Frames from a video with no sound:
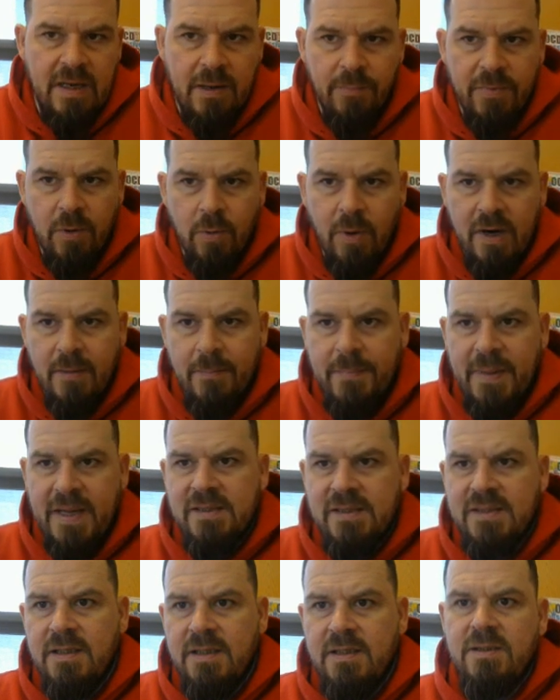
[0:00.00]
Then we go on to
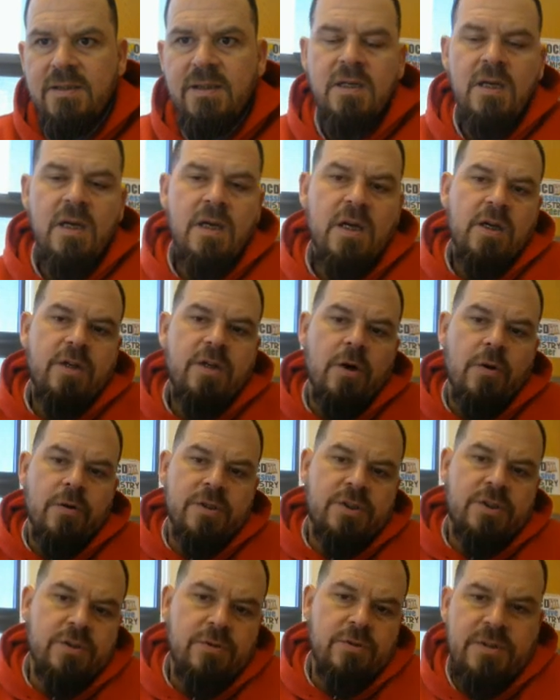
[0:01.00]
bases.
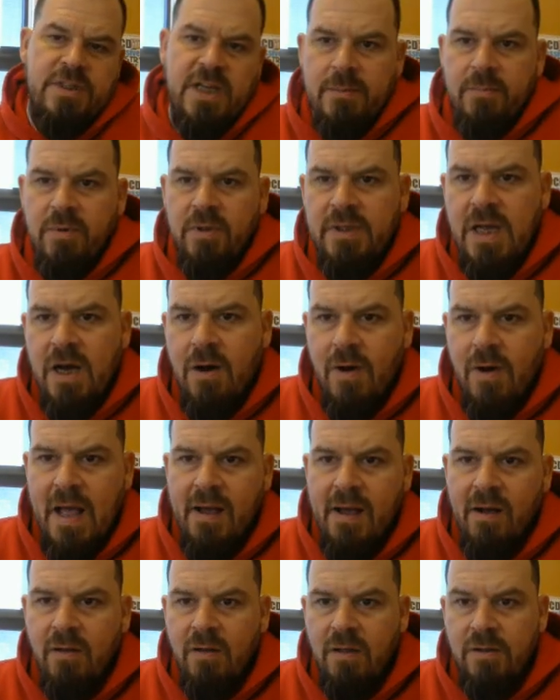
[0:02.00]
Notice new table now,
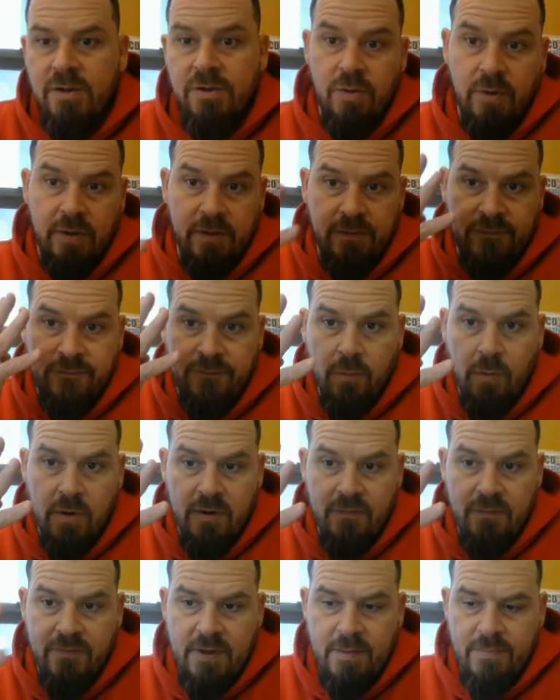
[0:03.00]
L, and there's only
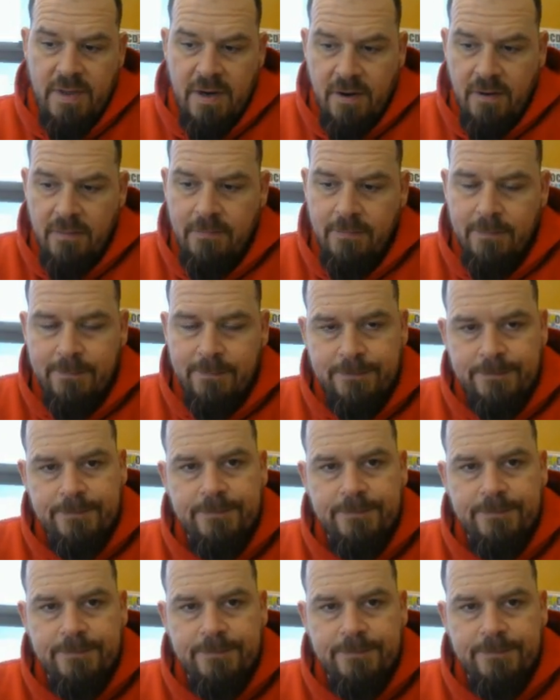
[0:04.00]
4 of them there.